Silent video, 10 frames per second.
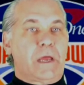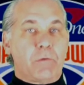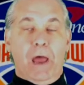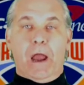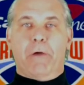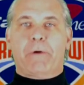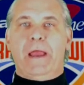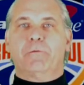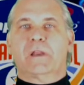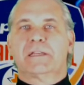tell you what, all
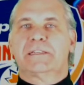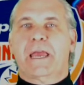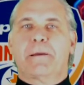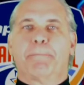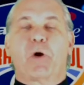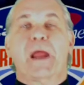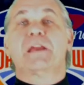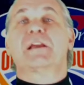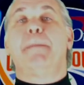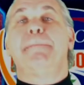right, well, let's take a
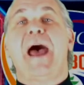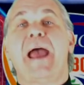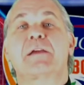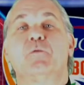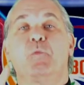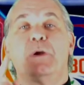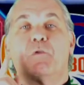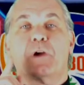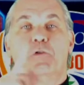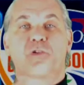break, come back. We
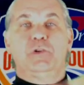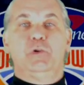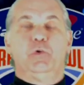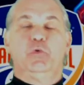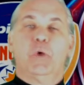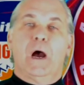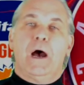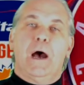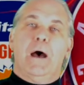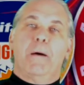will go to
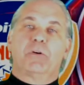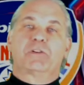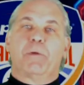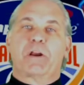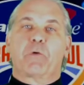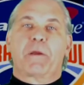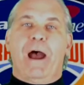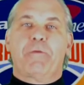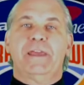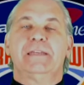Put Your Money Where Your
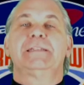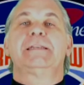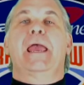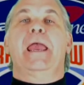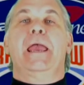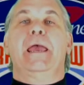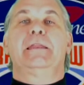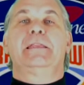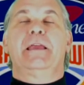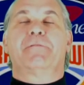Mouth Is
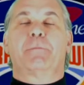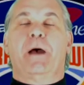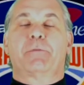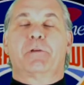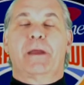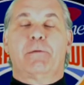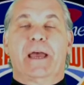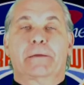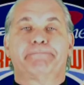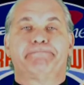and the ever-popular mailbag.